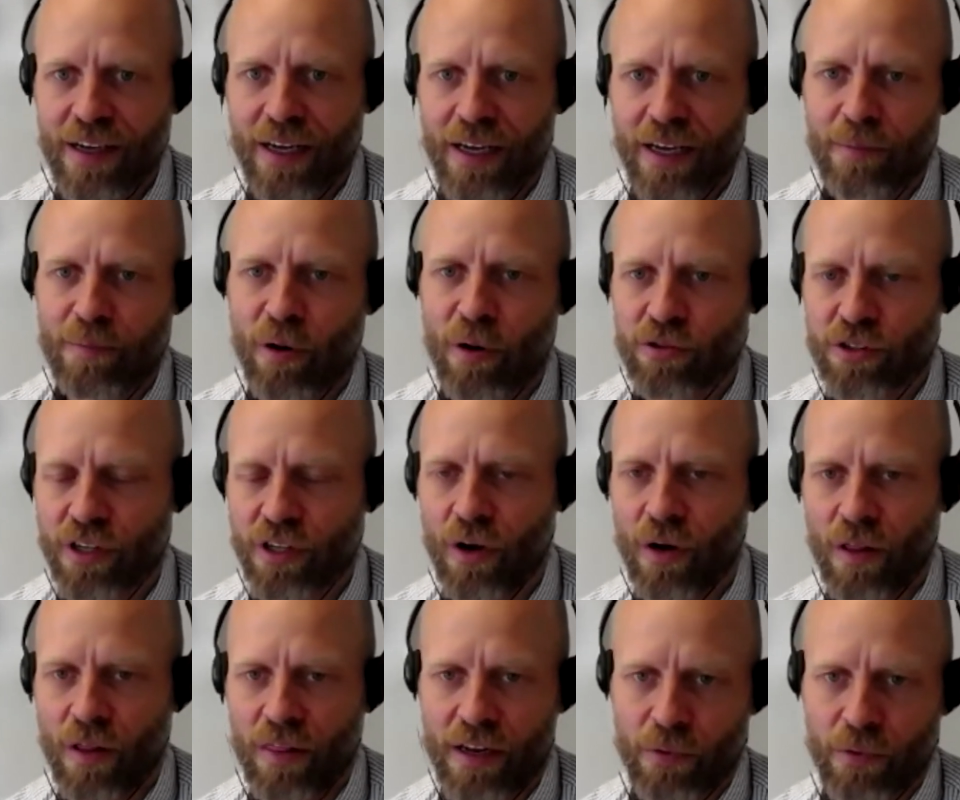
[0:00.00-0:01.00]
imposed a
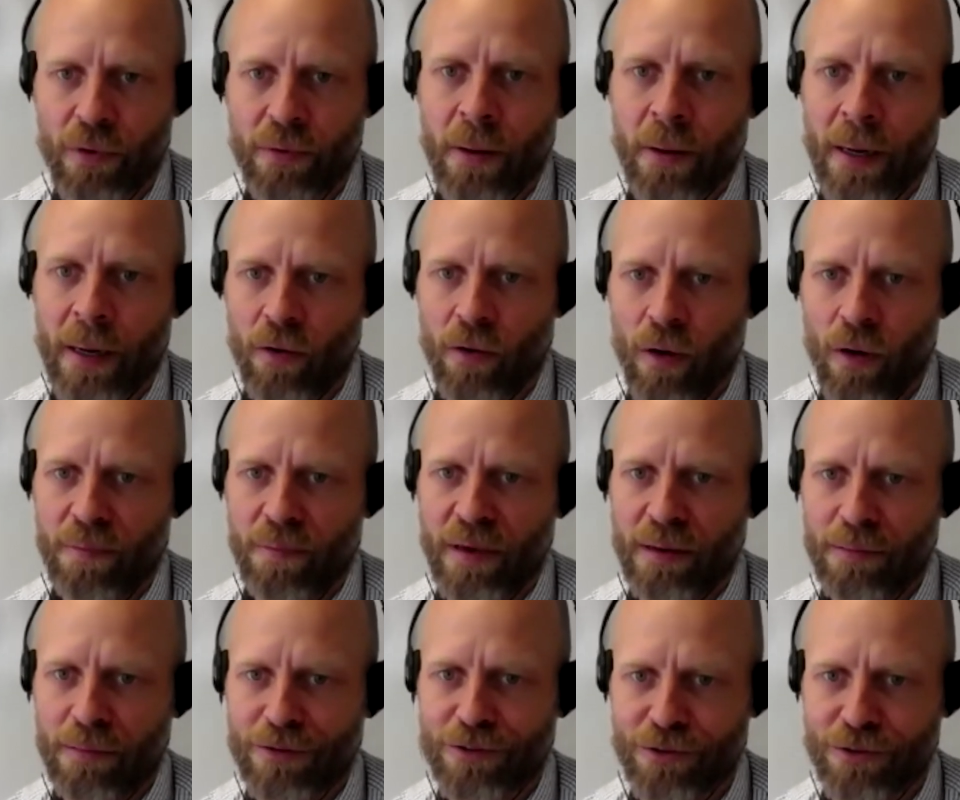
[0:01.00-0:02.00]
law that required all
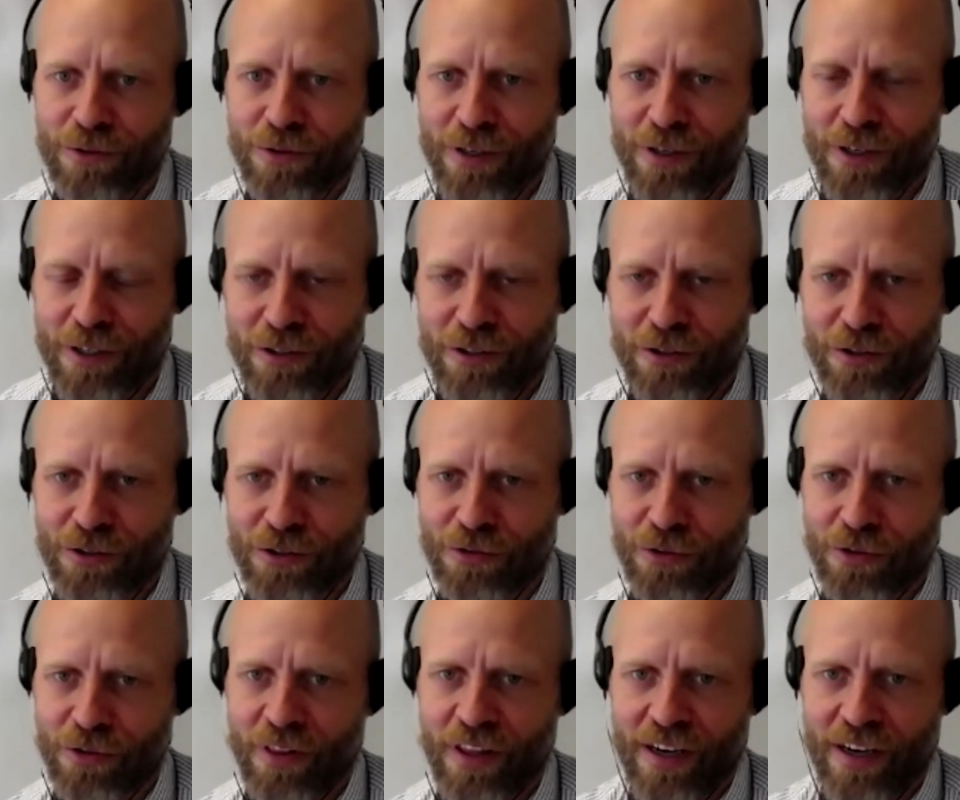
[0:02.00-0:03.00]
people to
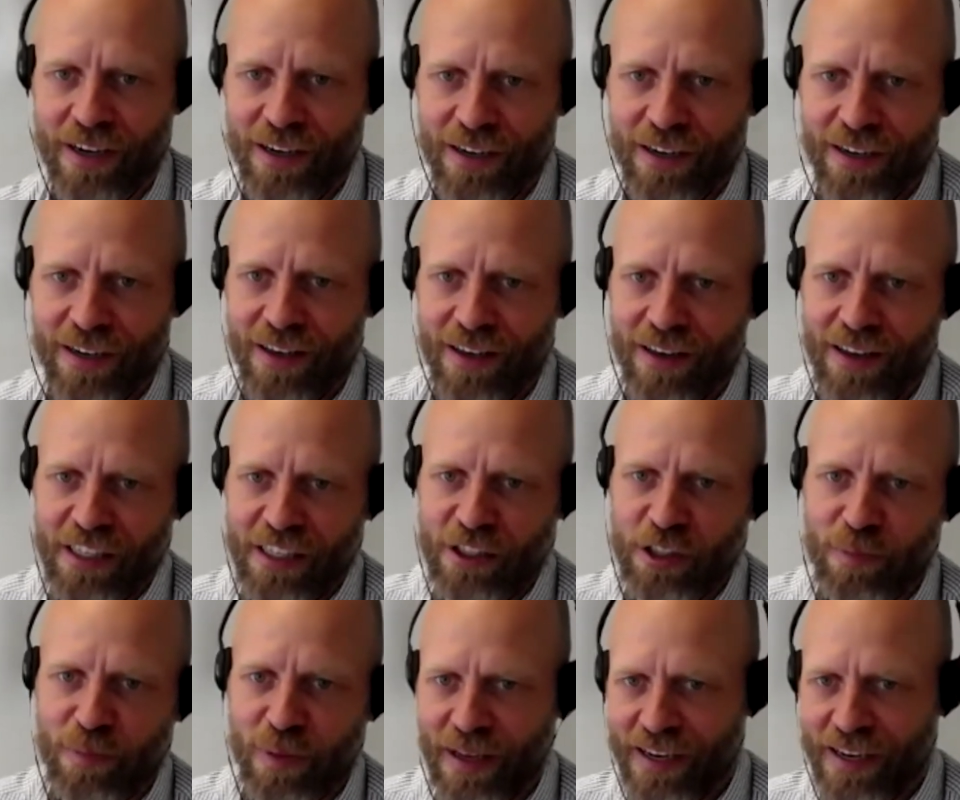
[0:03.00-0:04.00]
screw their
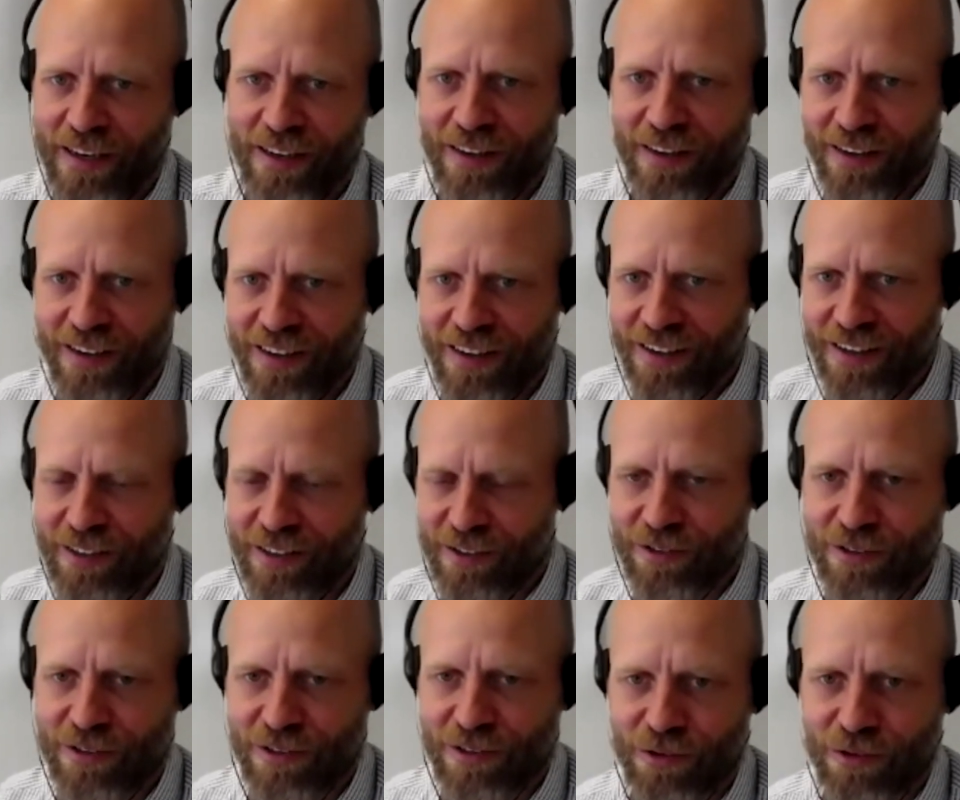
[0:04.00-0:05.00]
license plate
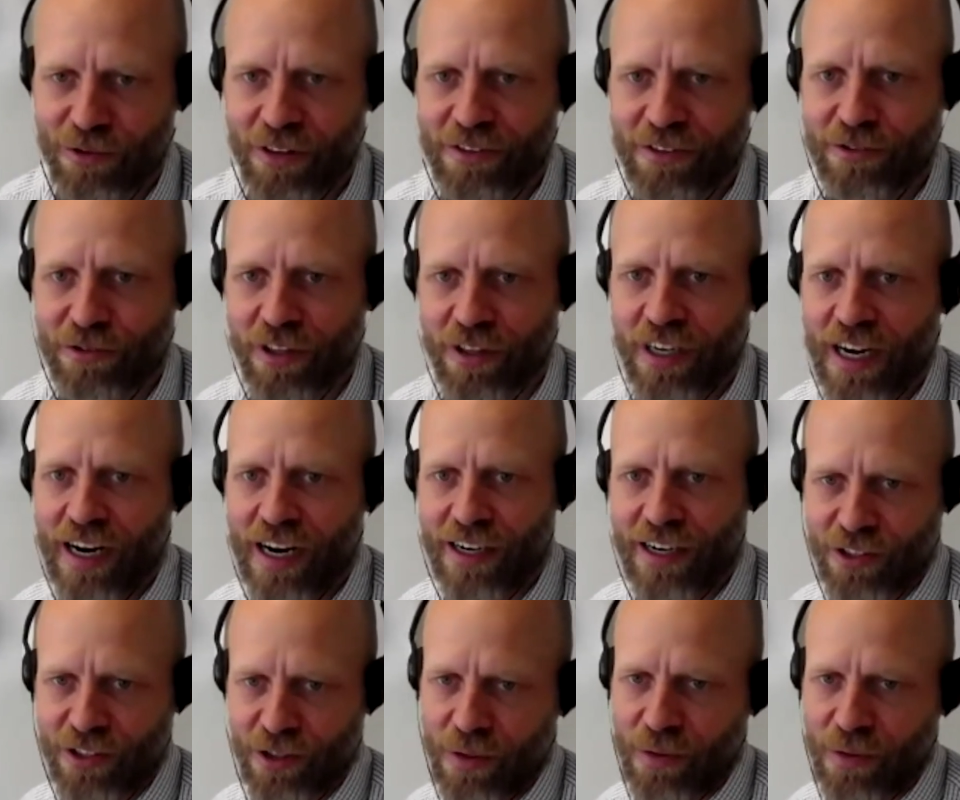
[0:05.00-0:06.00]
to the car,
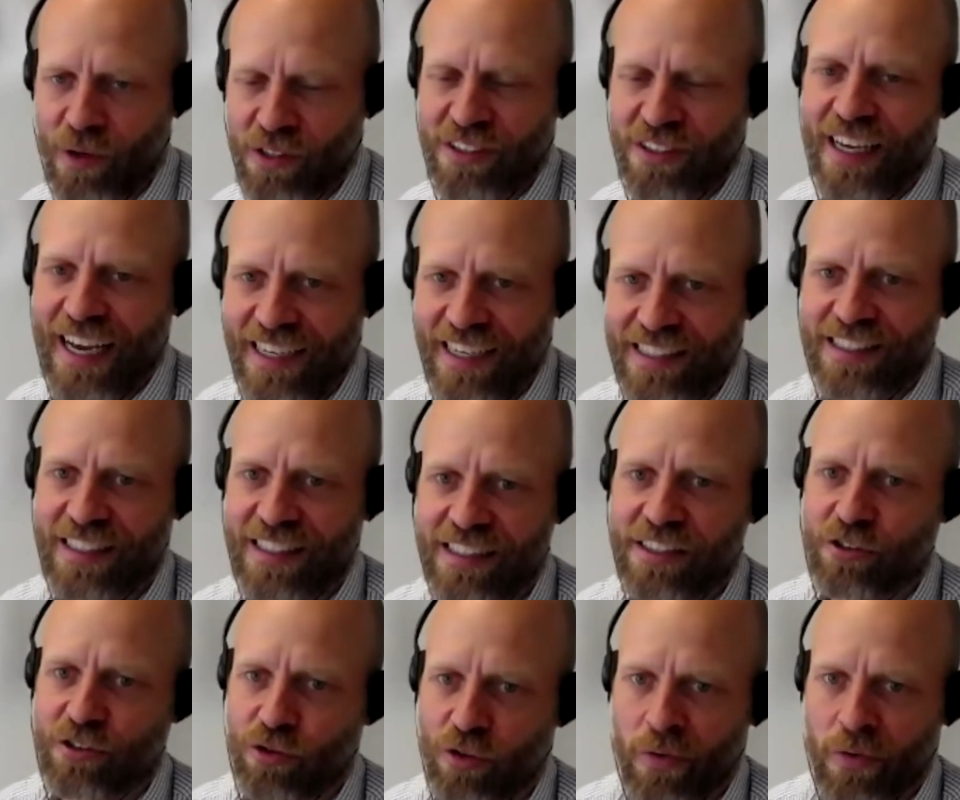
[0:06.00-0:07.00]
so it wasn't as
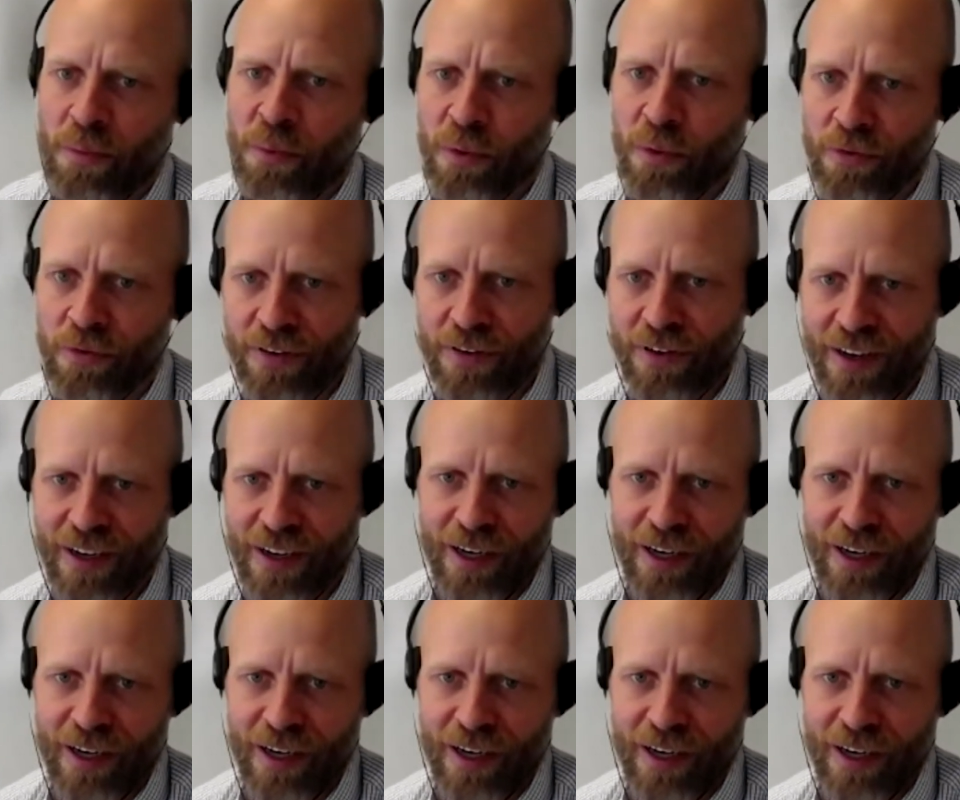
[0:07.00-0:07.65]
easy to remove.